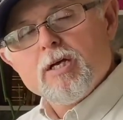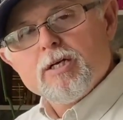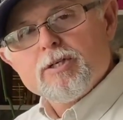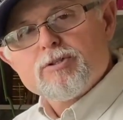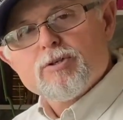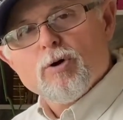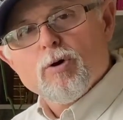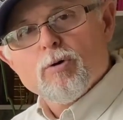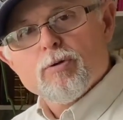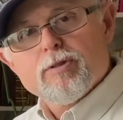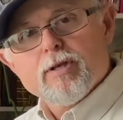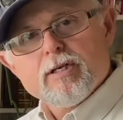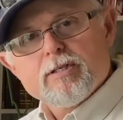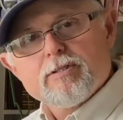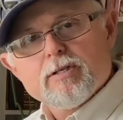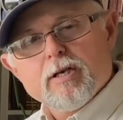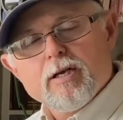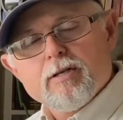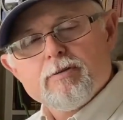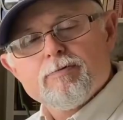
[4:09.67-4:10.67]
So
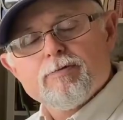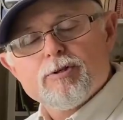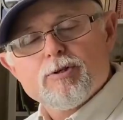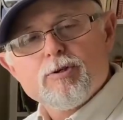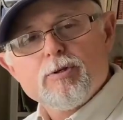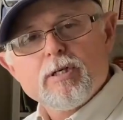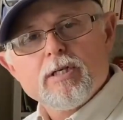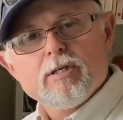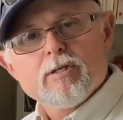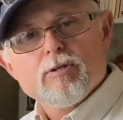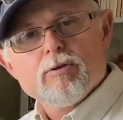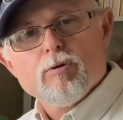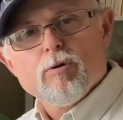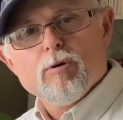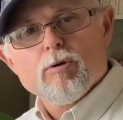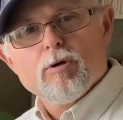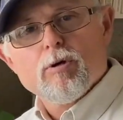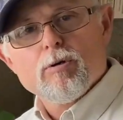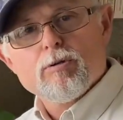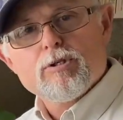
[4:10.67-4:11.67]
thanks again for tuning in to
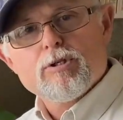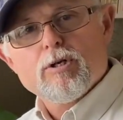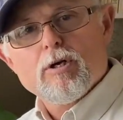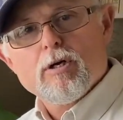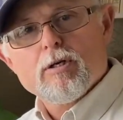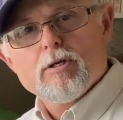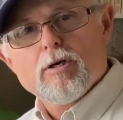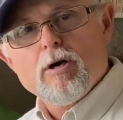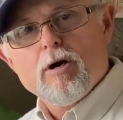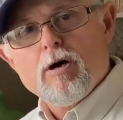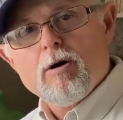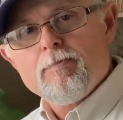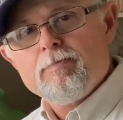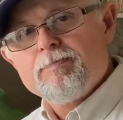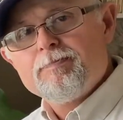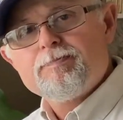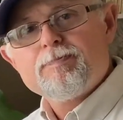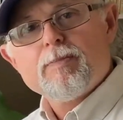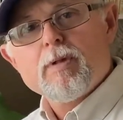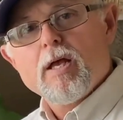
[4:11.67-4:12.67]
GrowerCoach.com,